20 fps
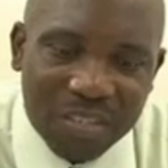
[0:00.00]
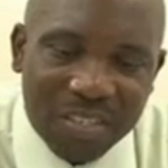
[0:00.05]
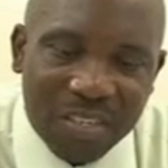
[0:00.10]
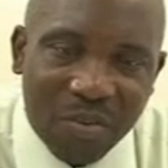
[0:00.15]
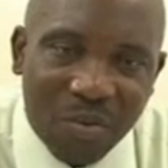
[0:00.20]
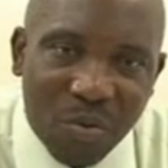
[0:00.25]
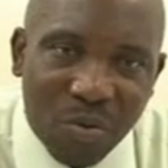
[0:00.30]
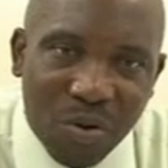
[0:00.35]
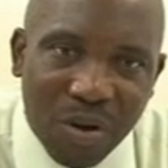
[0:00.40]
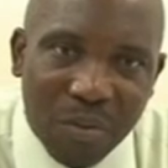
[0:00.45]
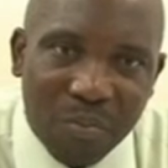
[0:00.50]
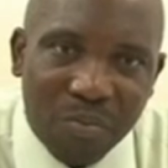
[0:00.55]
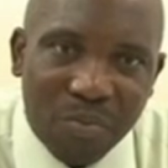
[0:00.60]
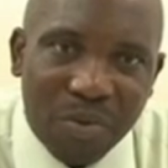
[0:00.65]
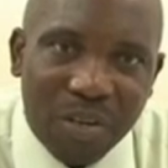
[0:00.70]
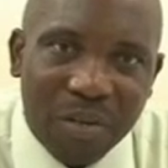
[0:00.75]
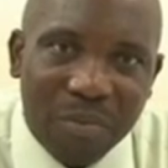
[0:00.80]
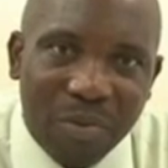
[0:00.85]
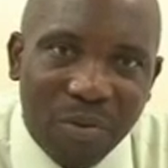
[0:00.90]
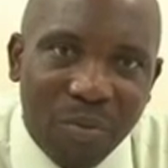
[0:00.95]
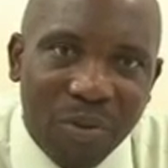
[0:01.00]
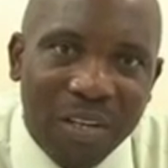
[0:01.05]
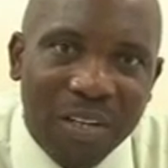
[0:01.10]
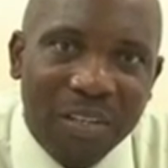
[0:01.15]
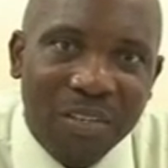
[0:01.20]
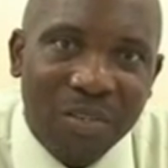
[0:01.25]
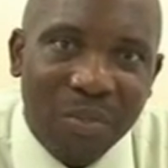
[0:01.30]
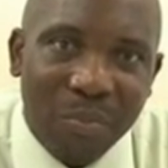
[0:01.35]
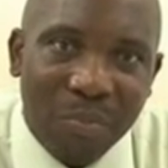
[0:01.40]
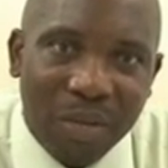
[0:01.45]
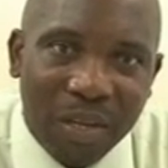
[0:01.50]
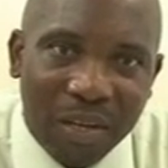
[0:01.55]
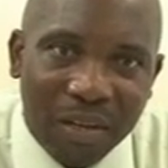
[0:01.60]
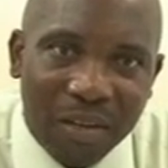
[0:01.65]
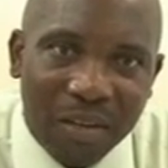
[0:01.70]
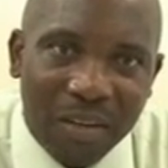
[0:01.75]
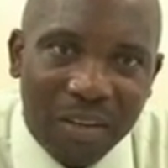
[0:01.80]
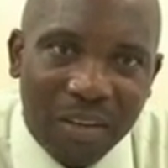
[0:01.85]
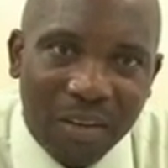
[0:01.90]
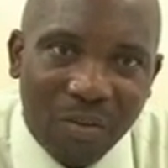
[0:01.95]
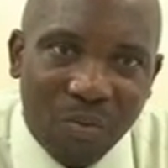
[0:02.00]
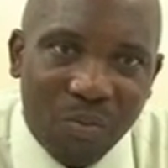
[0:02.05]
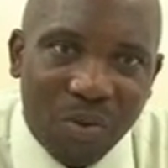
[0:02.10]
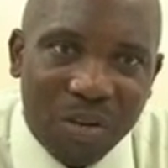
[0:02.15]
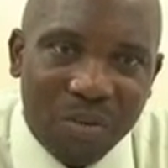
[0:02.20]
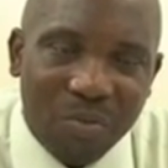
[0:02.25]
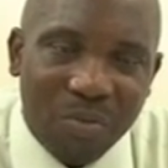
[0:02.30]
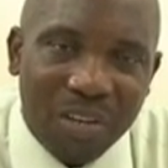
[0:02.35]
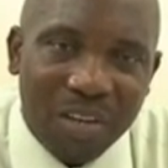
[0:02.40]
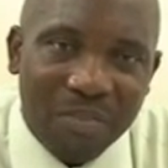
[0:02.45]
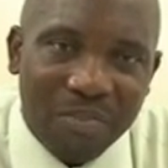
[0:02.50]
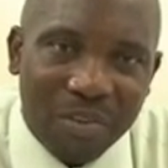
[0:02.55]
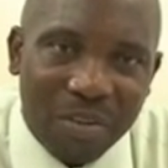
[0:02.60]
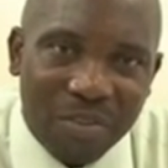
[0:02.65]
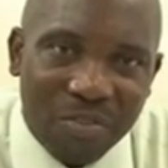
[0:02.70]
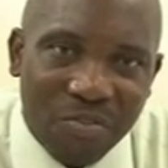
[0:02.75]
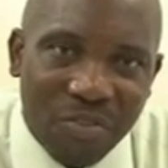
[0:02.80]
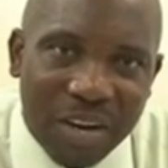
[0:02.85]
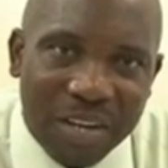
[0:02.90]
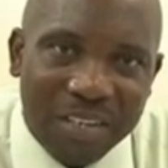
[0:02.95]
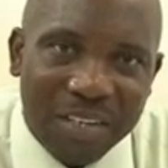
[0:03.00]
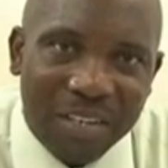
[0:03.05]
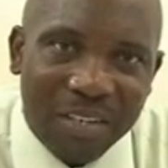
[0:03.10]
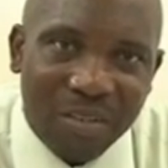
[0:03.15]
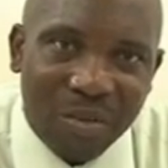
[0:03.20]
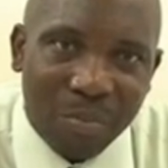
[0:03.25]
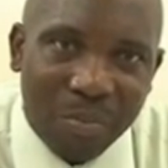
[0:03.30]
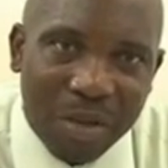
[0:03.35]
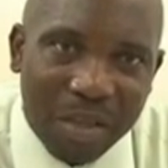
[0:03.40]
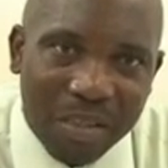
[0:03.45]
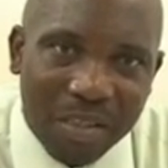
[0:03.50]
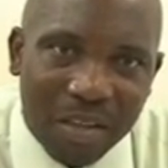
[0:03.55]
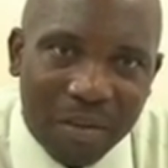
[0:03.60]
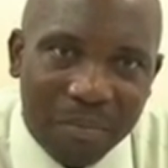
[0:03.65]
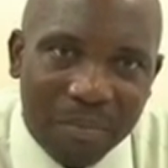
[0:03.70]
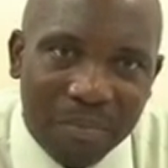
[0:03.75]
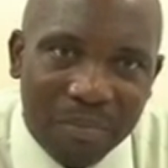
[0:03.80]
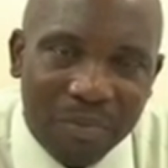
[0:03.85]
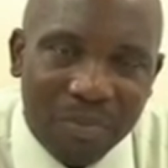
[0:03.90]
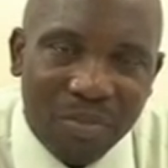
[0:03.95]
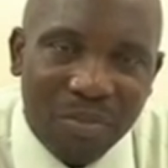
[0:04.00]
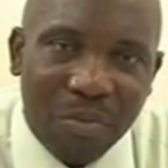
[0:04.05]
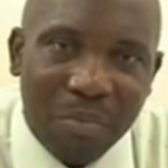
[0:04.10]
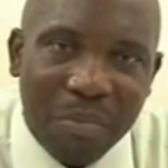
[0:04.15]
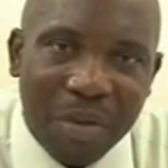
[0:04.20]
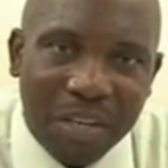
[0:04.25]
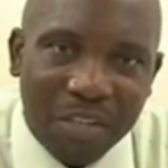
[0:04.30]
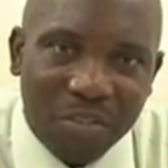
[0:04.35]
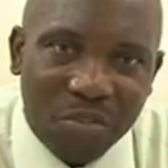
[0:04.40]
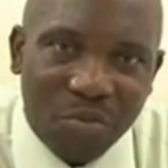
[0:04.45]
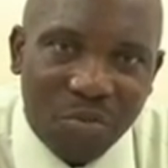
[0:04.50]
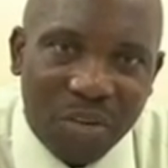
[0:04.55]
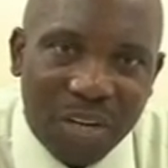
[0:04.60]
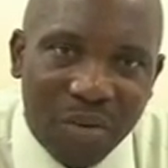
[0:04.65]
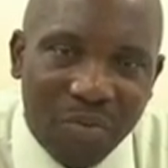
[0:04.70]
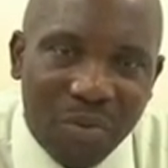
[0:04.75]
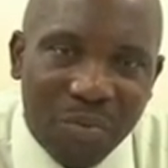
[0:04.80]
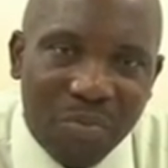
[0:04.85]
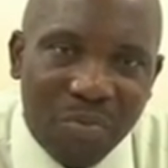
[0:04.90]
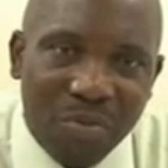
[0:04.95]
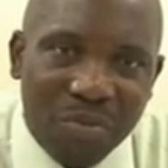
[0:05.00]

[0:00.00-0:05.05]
and as soon as they hook up, we'll be willing to pay what we have contracted to pay them to